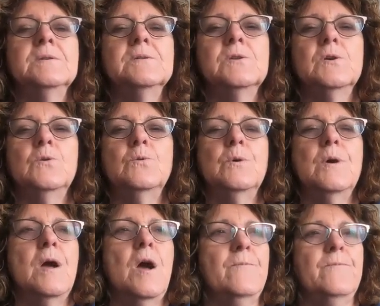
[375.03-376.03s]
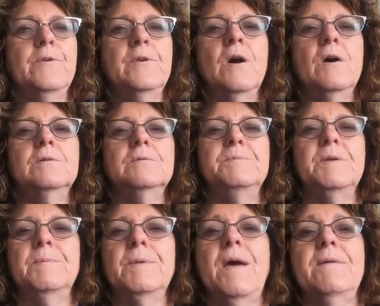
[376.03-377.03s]
So hopefully I'll
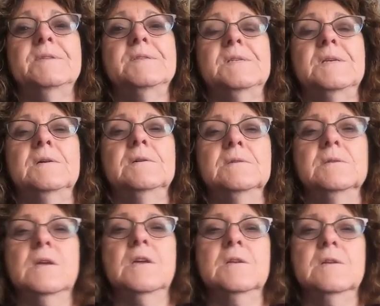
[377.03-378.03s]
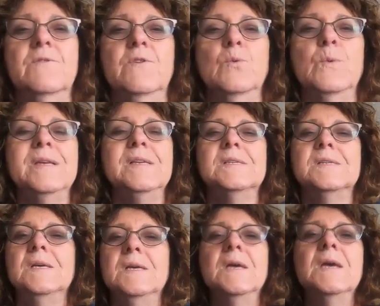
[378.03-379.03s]
be able to have the sale in a few
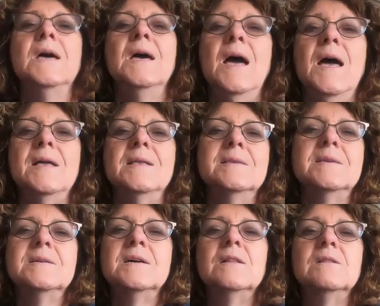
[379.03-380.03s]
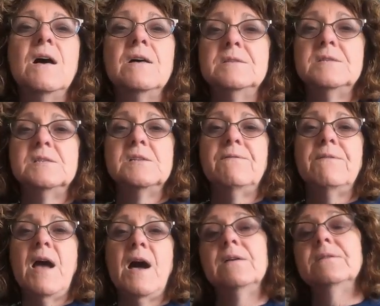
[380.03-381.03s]
weeks and get a lot of this
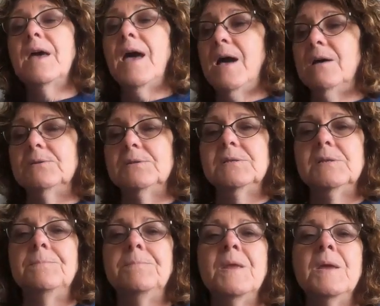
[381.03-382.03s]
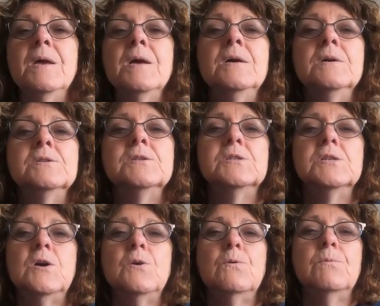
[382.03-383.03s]
stuff out of the house.
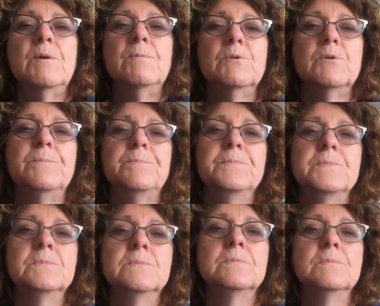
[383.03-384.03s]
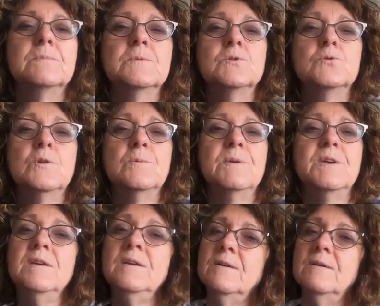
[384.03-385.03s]
So remember, dream
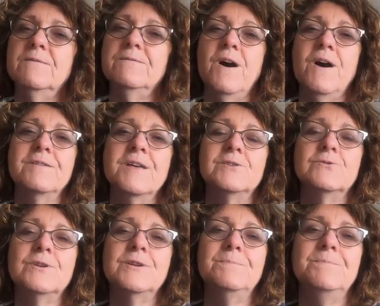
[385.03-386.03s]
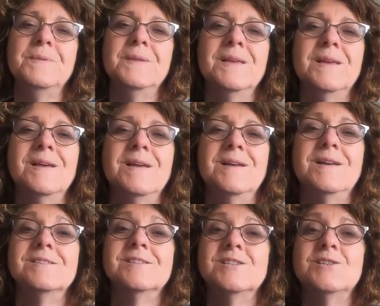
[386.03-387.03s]
big, follow that dream,
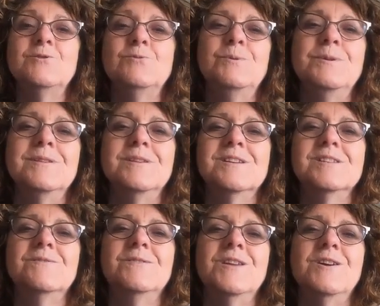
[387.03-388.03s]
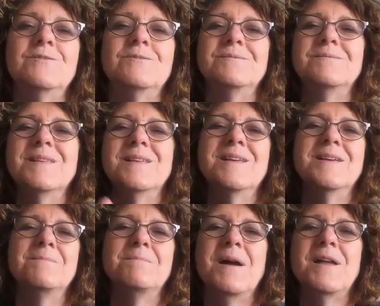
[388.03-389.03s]
and I'll see you in the next video.
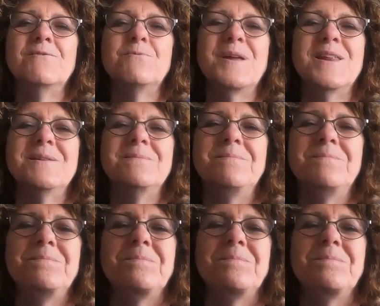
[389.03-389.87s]
Bye, everybody.